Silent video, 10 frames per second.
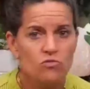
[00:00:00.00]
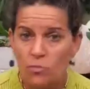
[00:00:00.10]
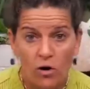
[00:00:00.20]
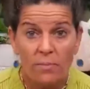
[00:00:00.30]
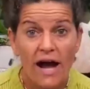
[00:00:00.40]

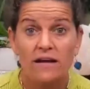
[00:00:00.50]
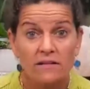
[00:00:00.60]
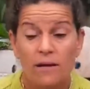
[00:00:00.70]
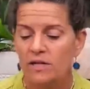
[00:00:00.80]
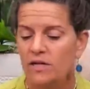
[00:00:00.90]
Report back.
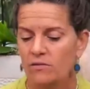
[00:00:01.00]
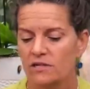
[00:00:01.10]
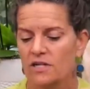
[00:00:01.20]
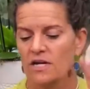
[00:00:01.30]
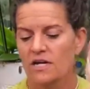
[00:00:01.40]
Let me know.
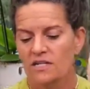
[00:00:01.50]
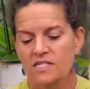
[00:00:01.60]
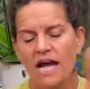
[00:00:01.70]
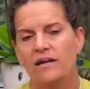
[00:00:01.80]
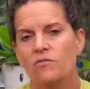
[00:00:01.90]

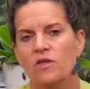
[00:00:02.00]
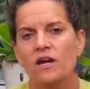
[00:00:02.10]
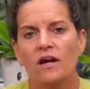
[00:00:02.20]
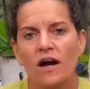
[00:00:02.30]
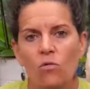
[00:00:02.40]
Second
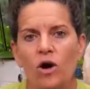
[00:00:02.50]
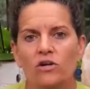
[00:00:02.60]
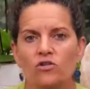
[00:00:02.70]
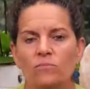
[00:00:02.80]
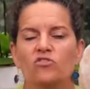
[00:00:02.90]
thing I want
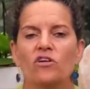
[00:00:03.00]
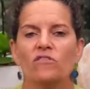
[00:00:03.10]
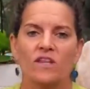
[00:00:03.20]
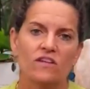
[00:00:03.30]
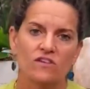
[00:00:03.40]
you to
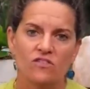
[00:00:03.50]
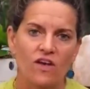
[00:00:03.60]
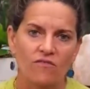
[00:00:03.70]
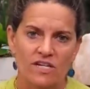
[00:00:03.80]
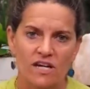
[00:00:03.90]
observe in this 7